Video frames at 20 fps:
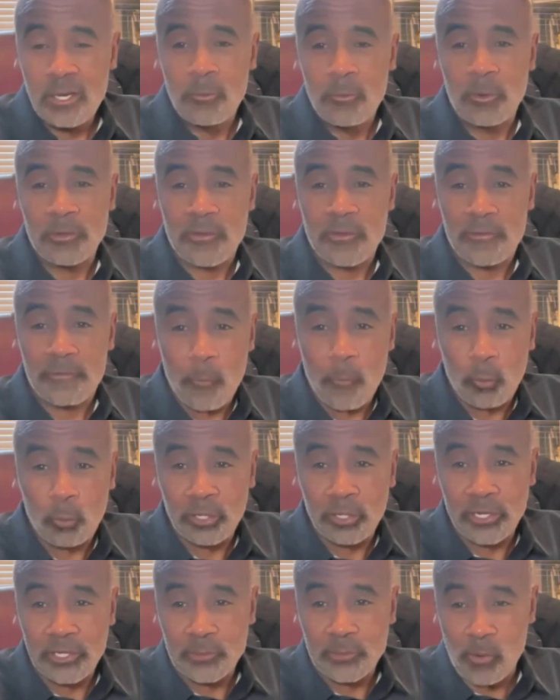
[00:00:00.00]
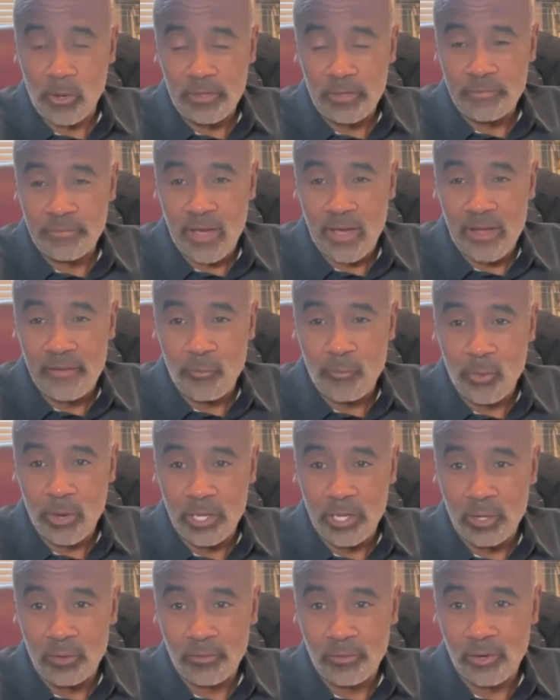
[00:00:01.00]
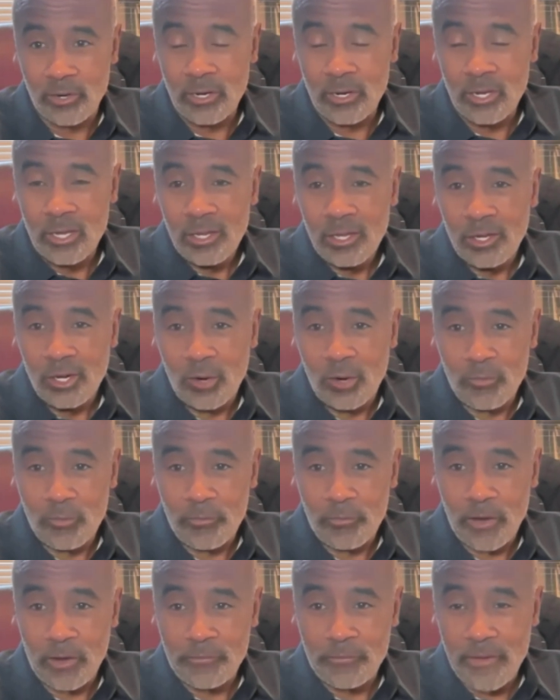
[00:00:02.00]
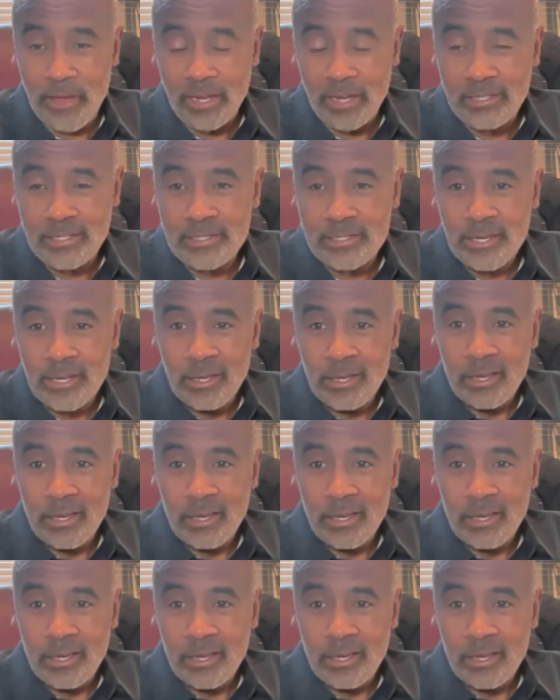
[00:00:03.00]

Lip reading: with a 40-25 win over Fairfax.